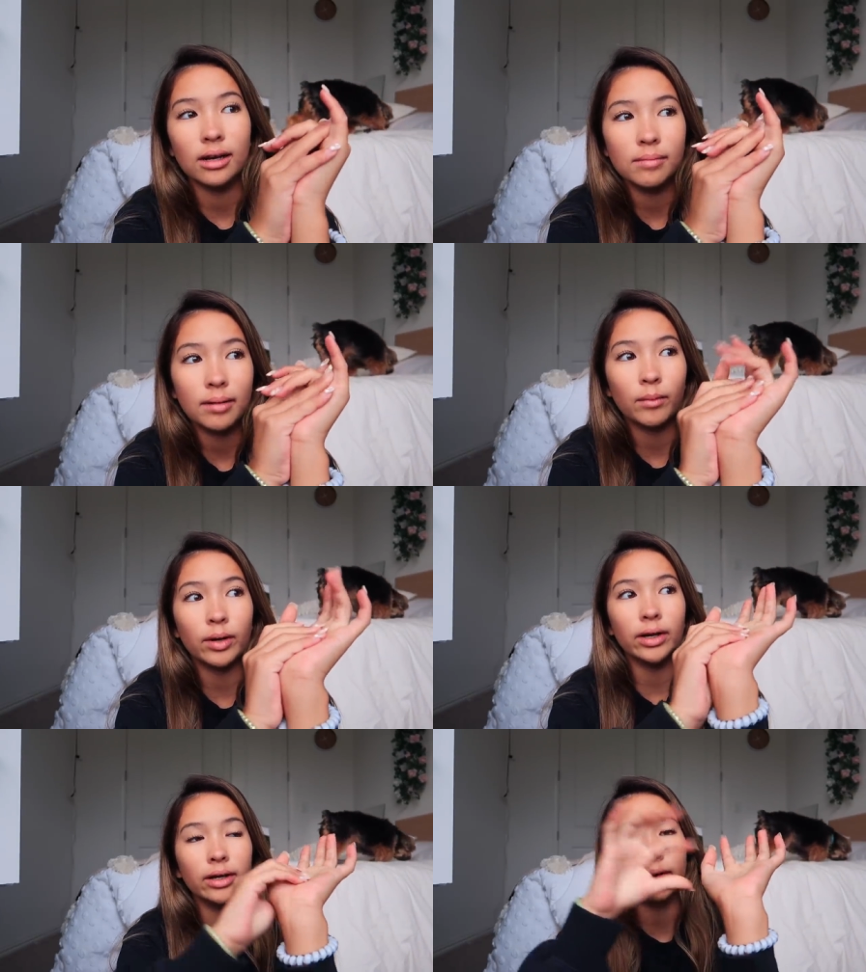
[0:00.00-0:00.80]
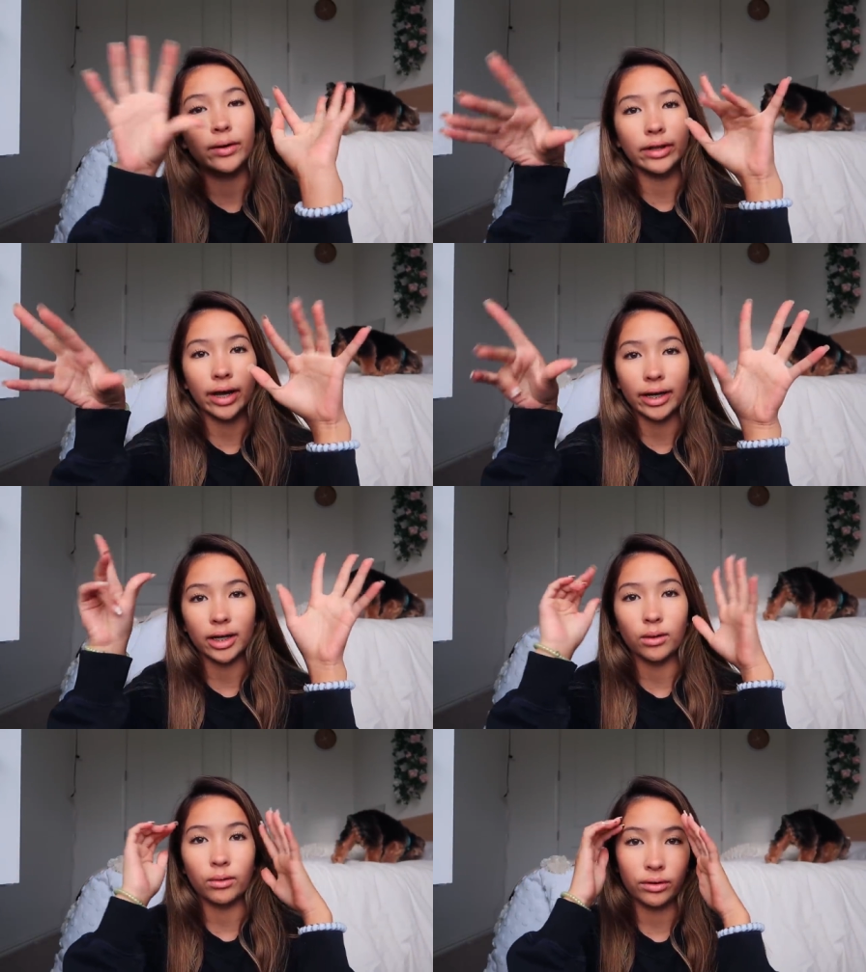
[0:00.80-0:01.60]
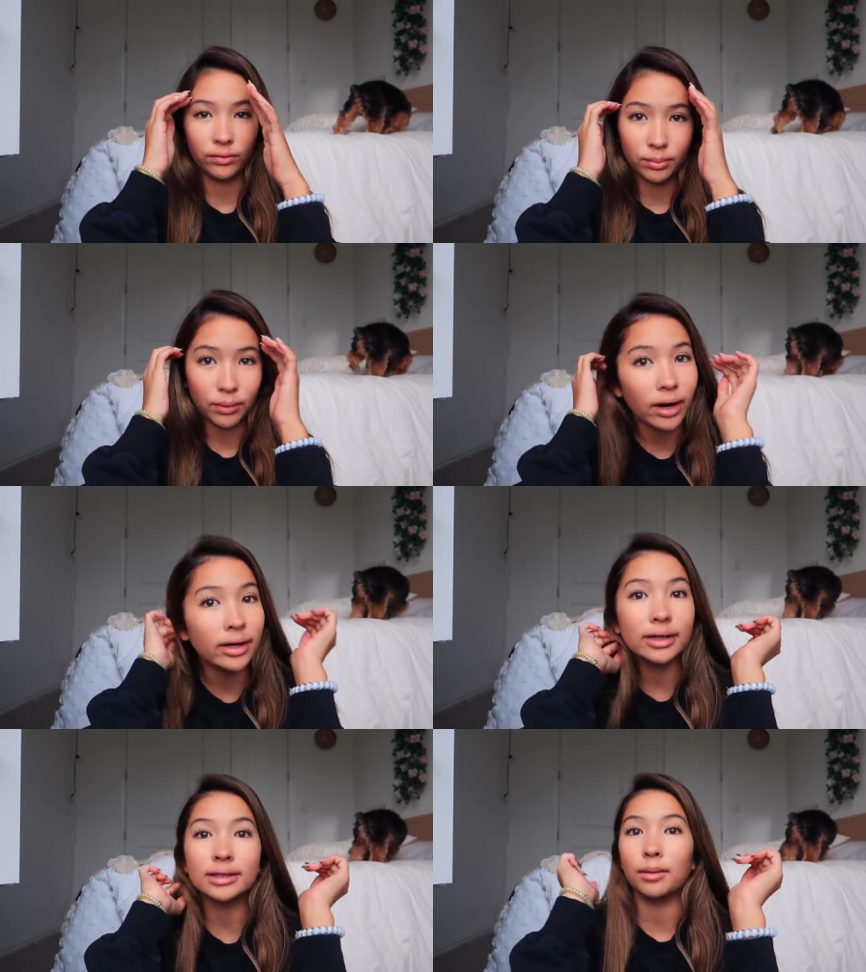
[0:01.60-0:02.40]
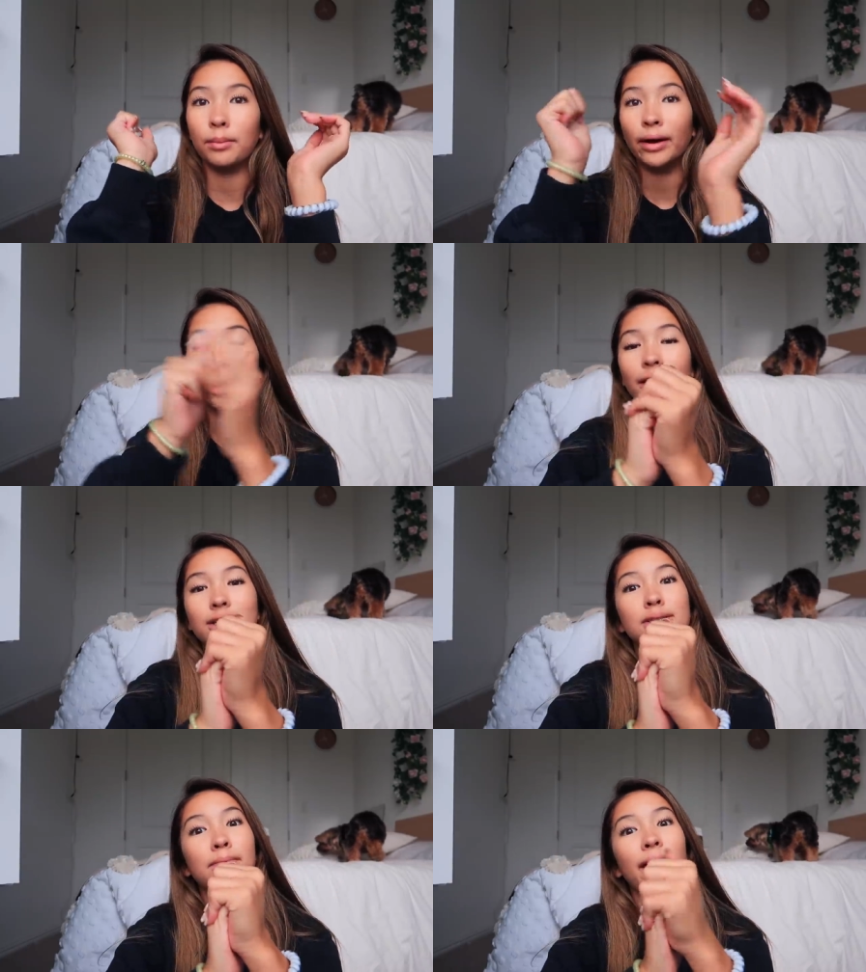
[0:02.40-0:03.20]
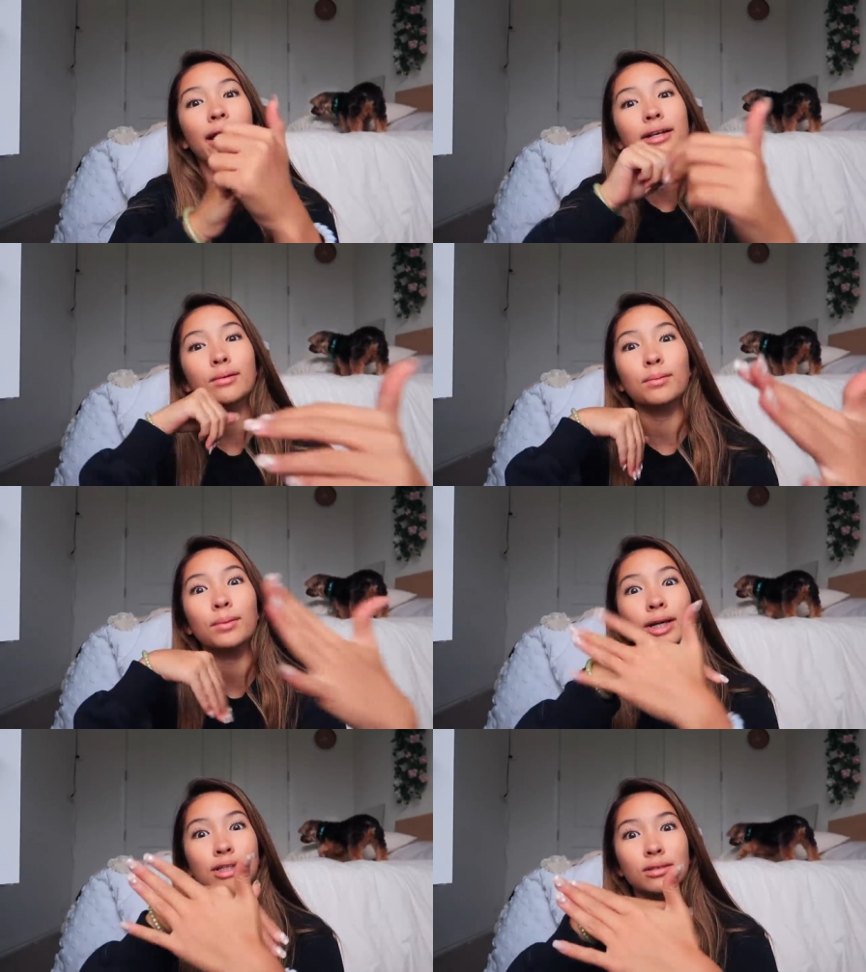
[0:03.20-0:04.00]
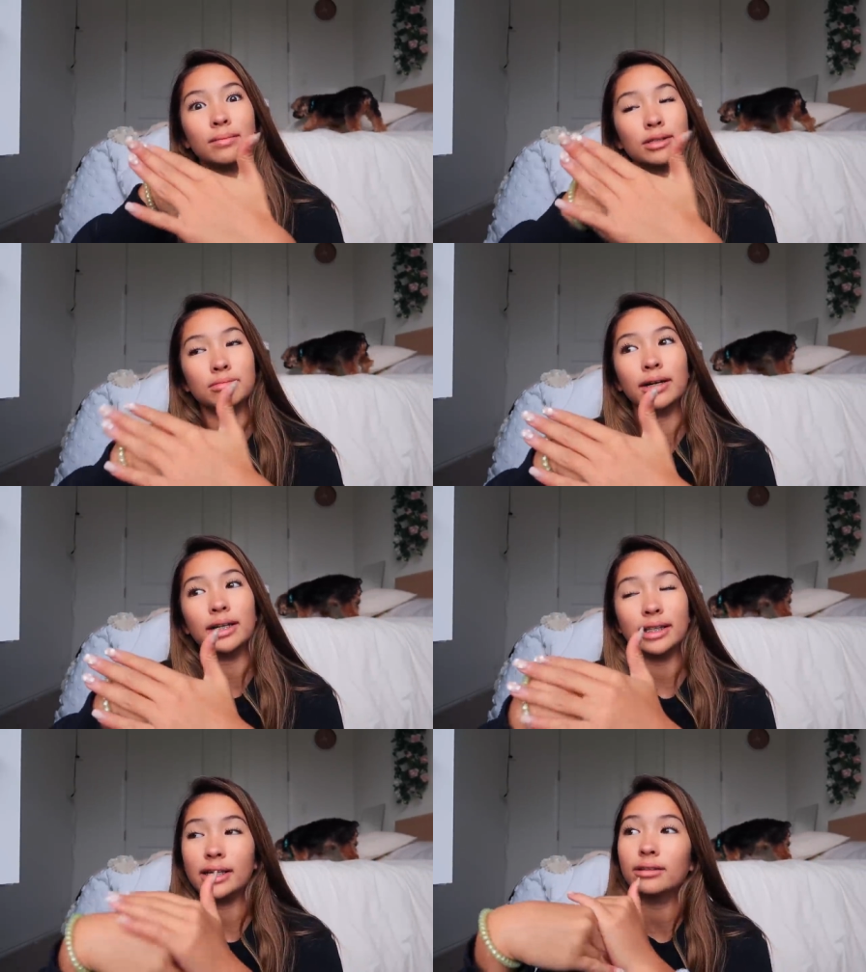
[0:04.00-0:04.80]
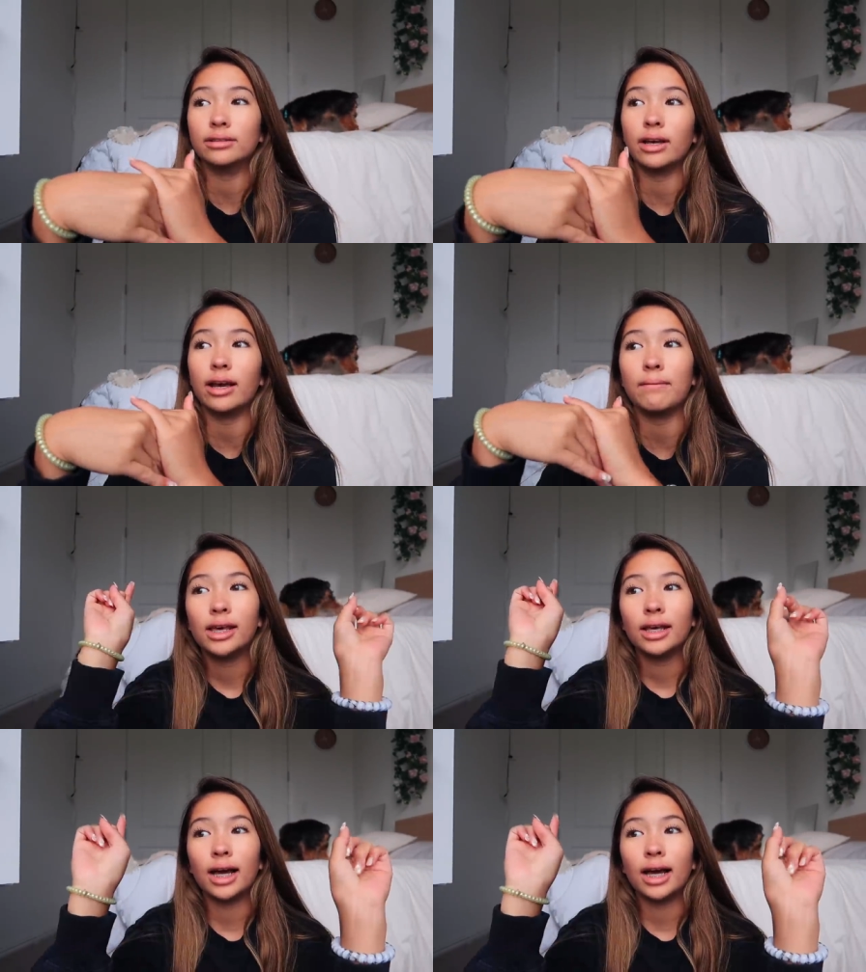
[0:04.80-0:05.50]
I want to go online and order a few products, but I just spent way too much money the other day.